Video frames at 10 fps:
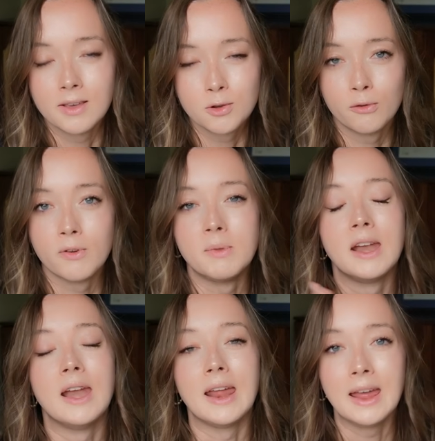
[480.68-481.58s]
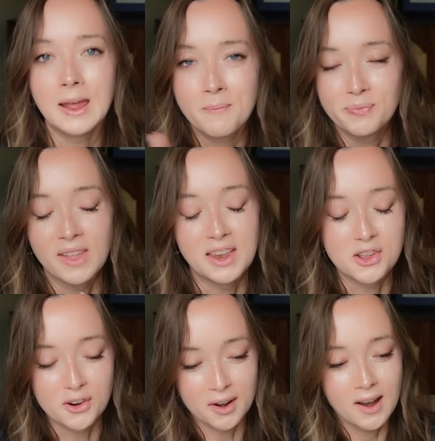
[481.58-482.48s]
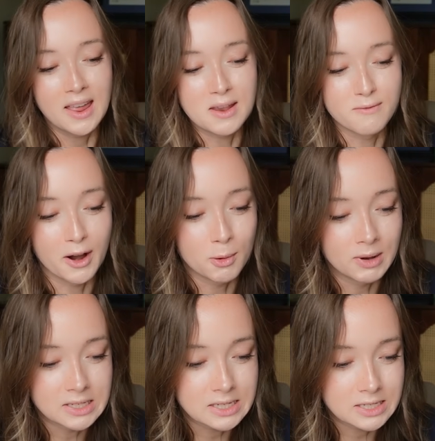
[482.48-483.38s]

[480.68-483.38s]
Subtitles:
classical femininity in your environment.